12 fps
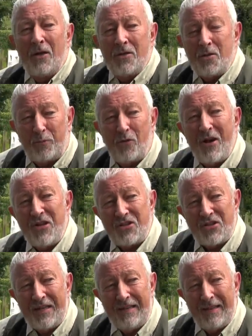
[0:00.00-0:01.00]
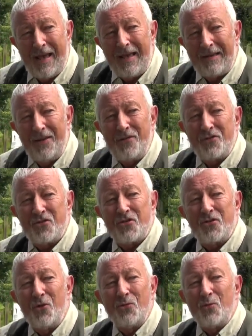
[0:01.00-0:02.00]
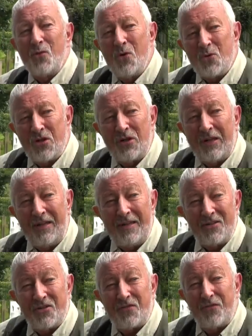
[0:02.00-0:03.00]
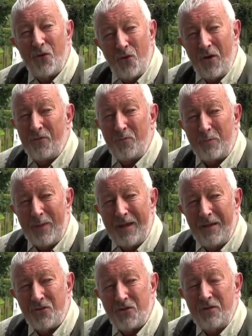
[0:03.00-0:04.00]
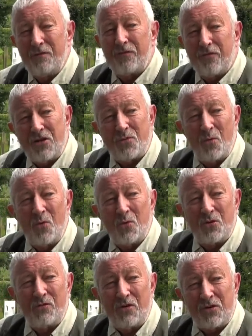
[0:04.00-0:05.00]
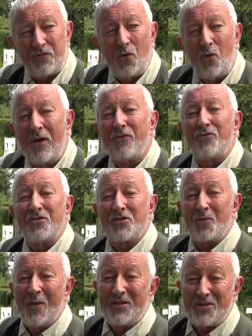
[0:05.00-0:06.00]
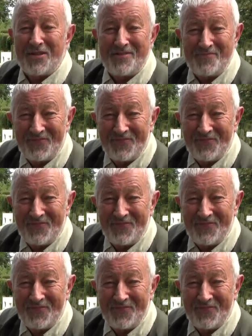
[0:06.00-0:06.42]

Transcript: to prey see that, in salt water, it's 400 pounds and in fresh water, it's 420.